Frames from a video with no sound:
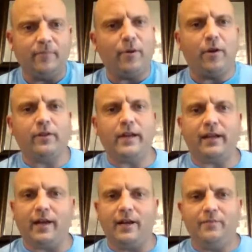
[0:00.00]
And part of
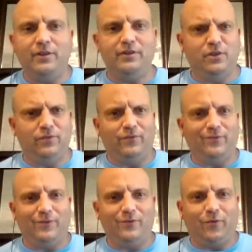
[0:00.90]
that kind of means you've
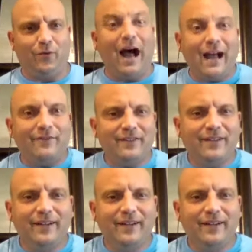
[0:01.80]
arrived,